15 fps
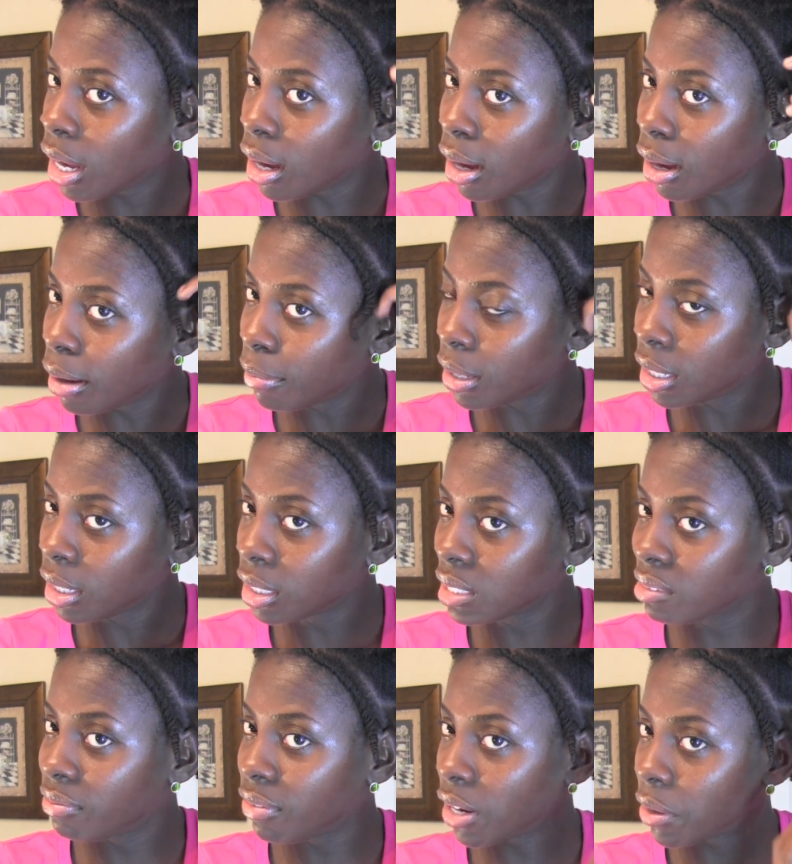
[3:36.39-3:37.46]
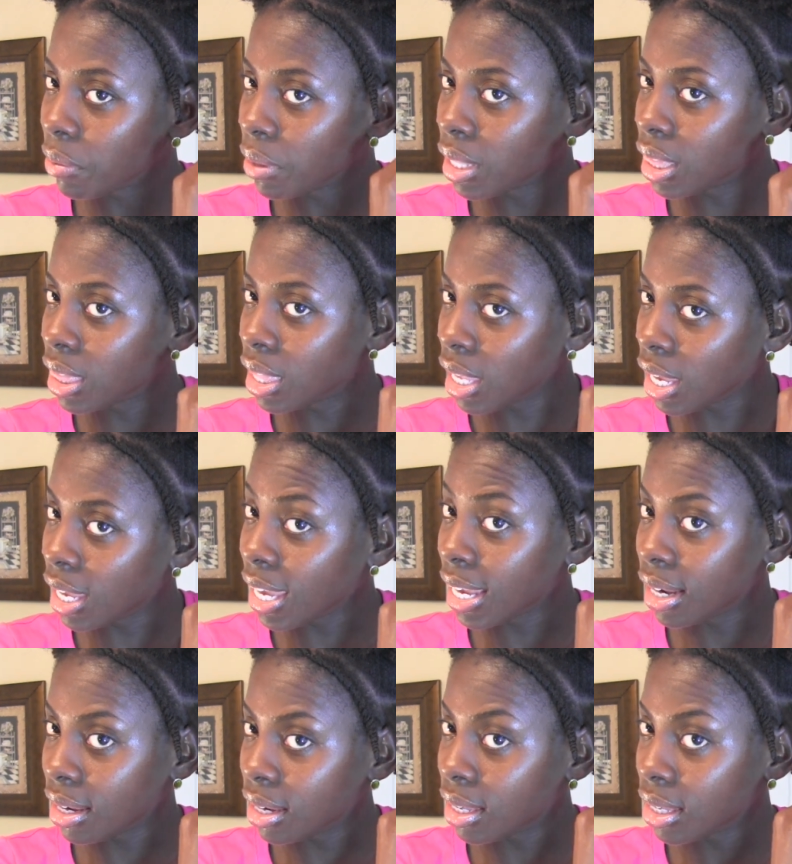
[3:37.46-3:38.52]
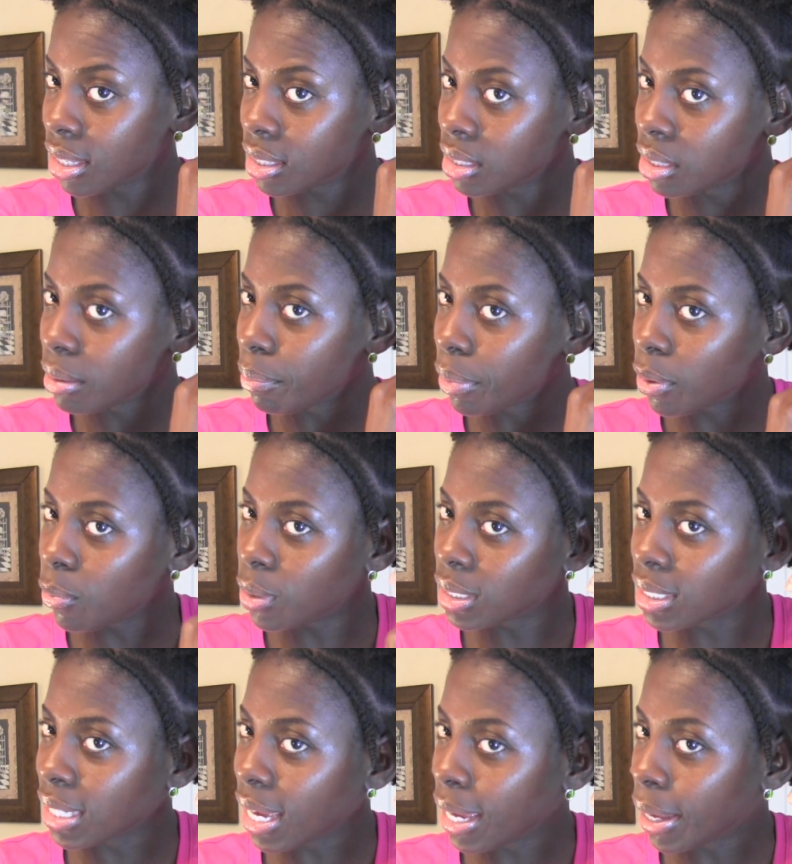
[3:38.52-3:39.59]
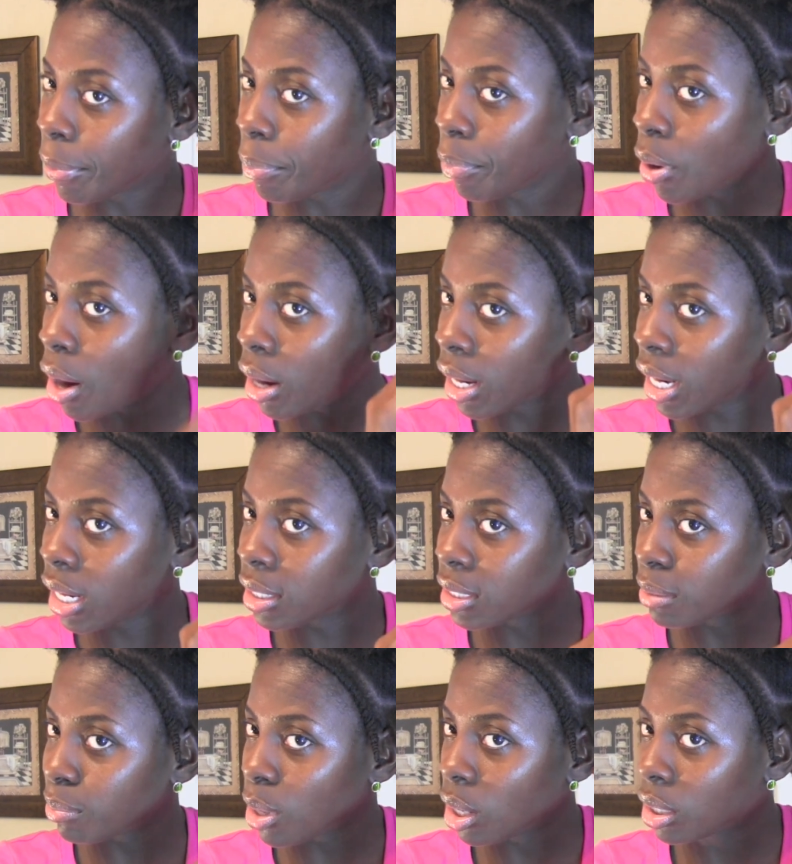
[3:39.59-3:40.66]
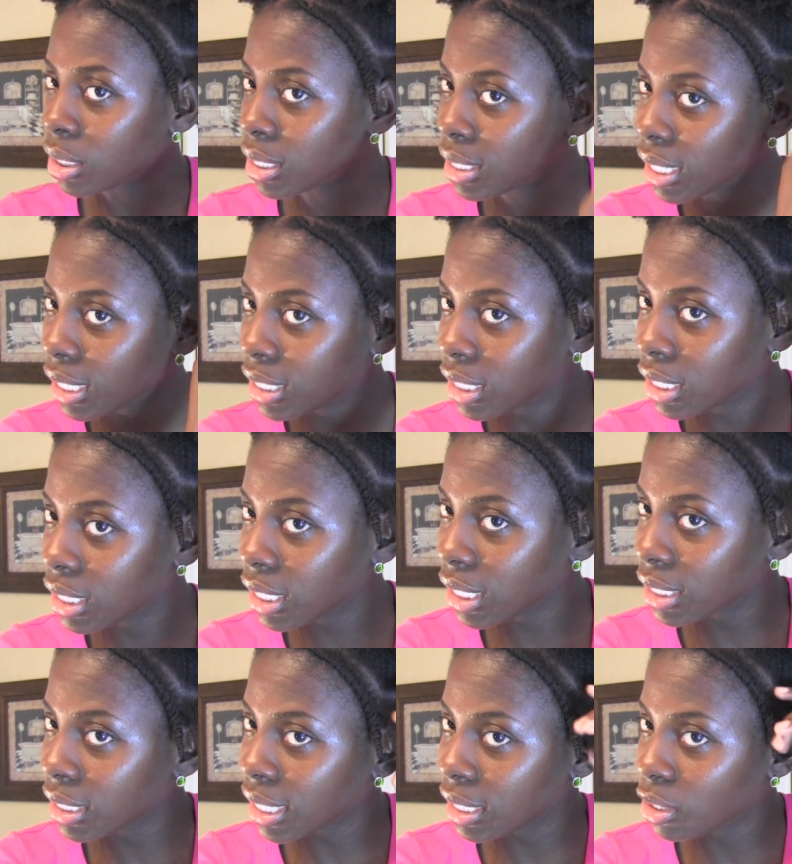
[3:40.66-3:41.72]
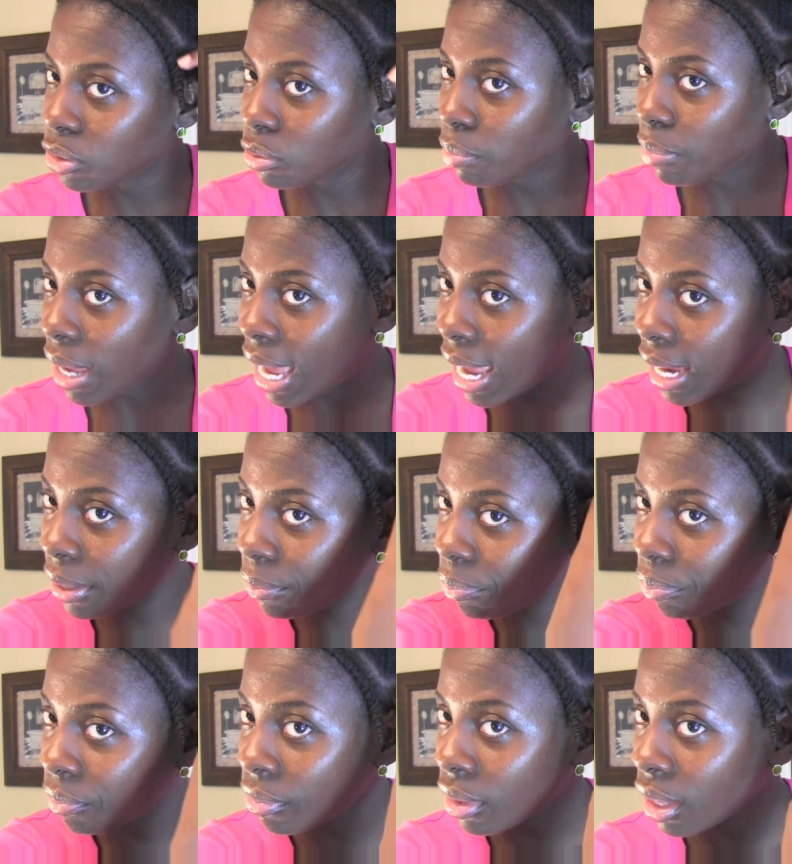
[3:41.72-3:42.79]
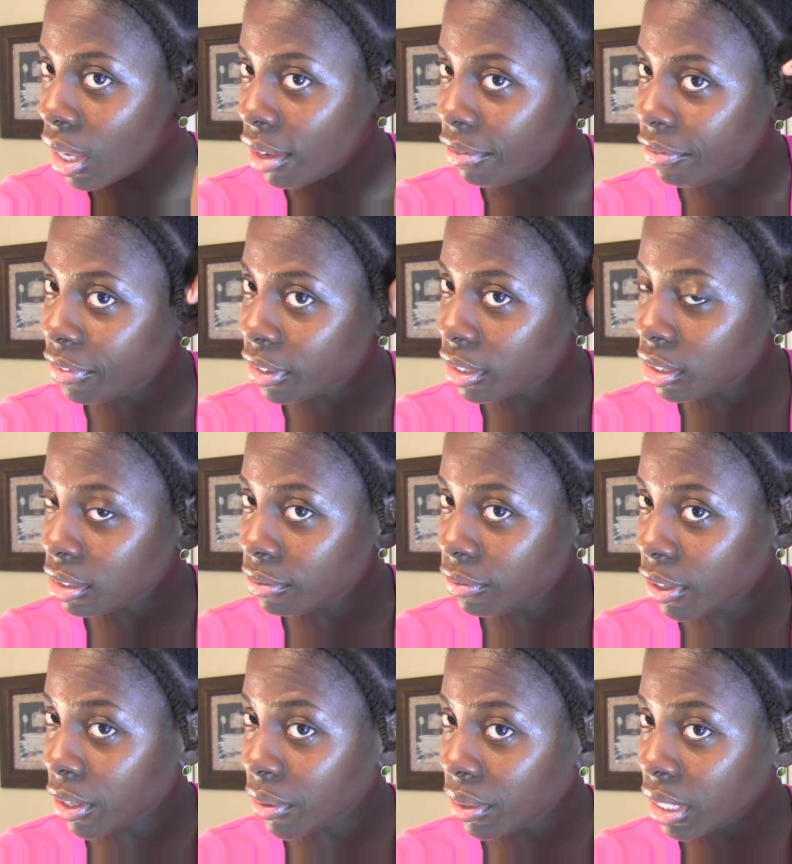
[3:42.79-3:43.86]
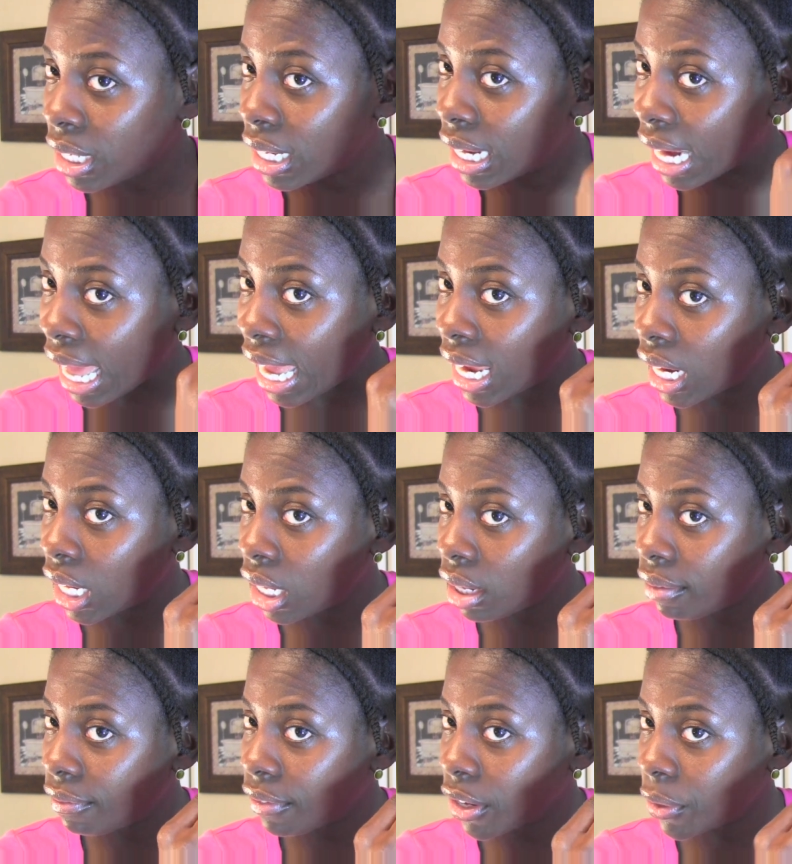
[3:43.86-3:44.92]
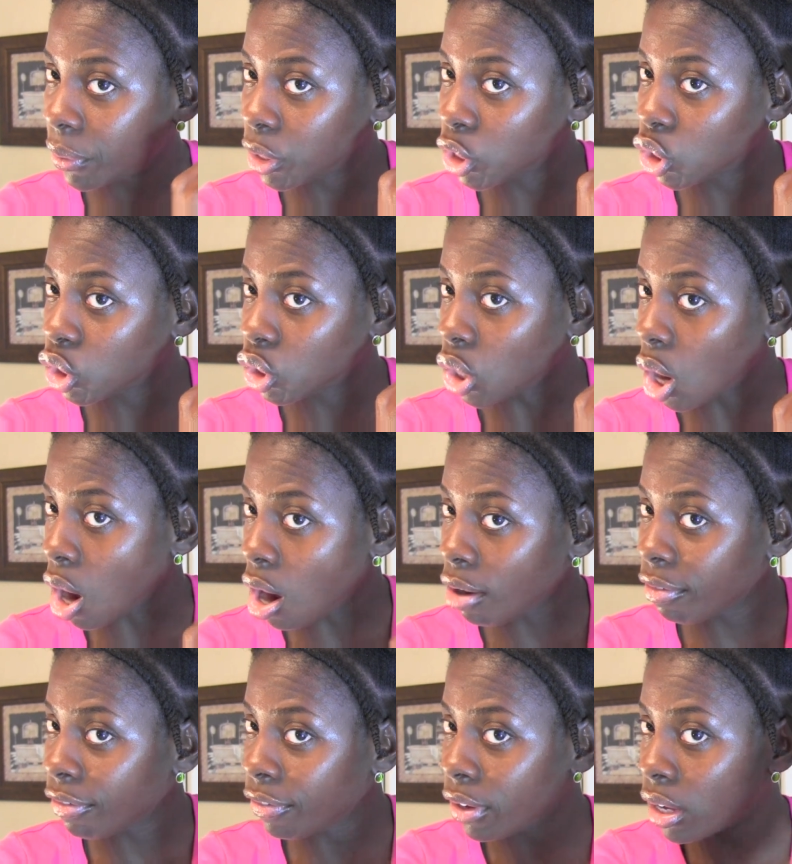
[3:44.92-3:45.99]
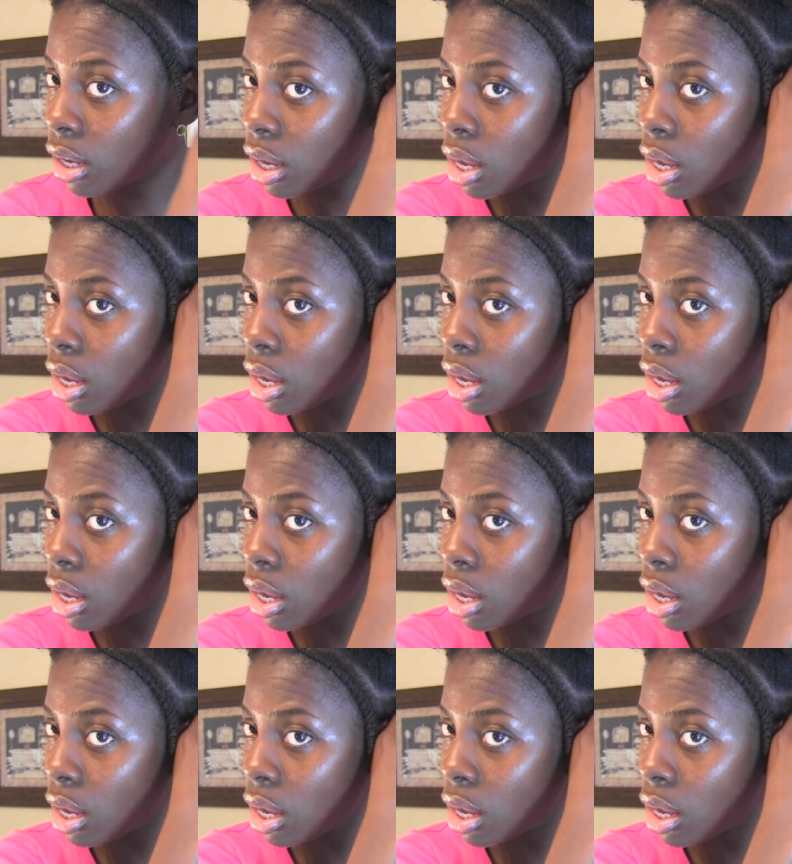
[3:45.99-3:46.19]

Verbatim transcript: Um, it looks very thick, and it is, but once I part it in a smaller section, it's not too bad. It feels very light, very soft.